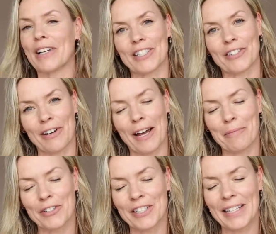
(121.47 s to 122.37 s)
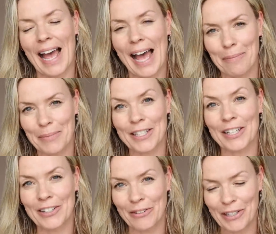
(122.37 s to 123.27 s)
Instagram. She's
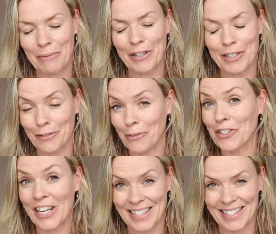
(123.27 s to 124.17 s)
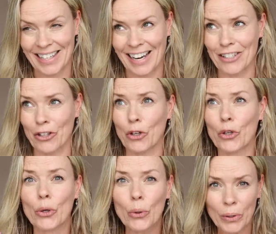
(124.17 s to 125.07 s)
absolutely wonderful. Jessie, like the
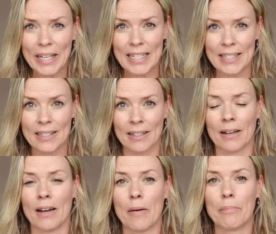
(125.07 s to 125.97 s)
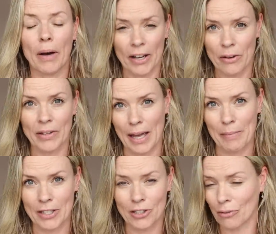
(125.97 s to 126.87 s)
coolest
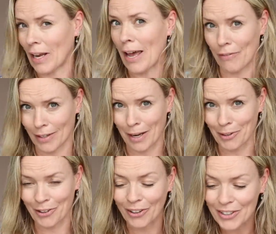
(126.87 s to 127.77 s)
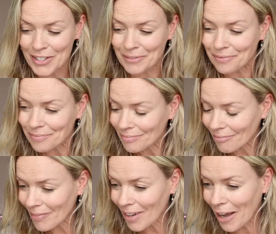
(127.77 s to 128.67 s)
biochemist you'll ever come across.
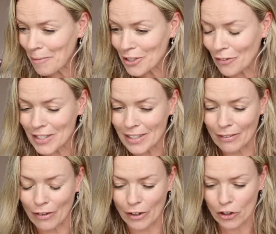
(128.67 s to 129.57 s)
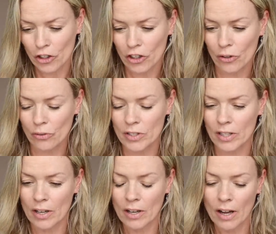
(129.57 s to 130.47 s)
She's got this kind of like cute
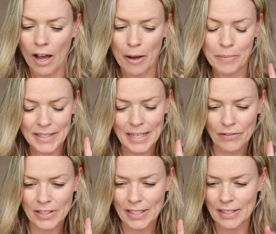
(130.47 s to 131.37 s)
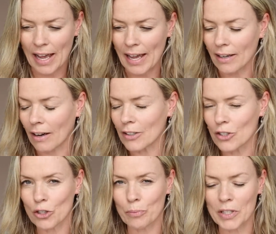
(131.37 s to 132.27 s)
70s haircut,
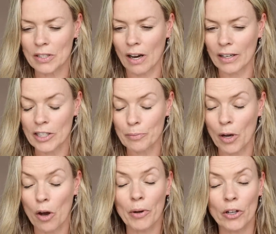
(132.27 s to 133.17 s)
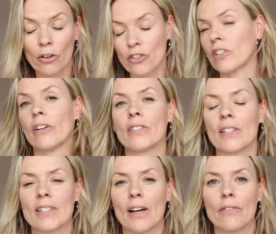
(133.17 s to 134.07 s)
super stylish, but oh my gosh, she knows her
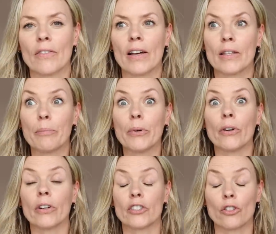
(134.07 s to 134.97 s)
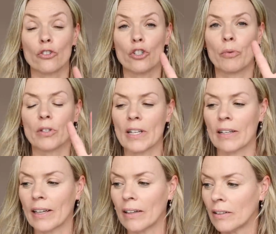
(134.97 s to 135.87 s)
stuff. And the book, she's got two books
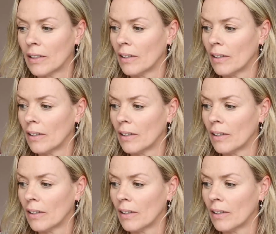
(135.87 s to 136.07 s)
out now.